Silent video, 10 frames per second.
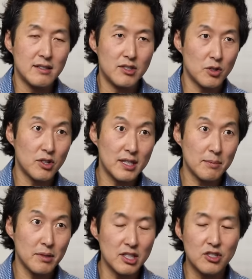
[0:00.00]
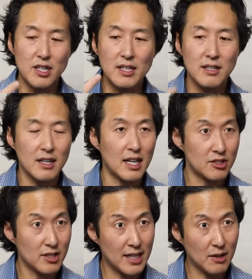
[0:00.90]
nutrient depletion,
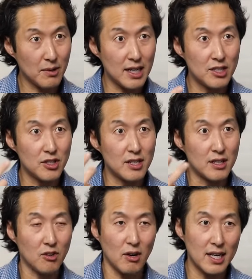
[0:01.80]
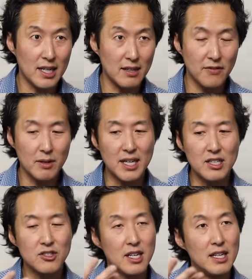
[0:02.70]
collagen degradation, chronic
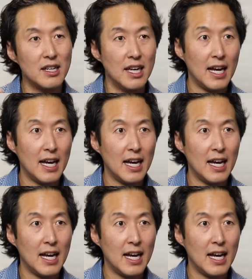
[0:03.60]
inflammation,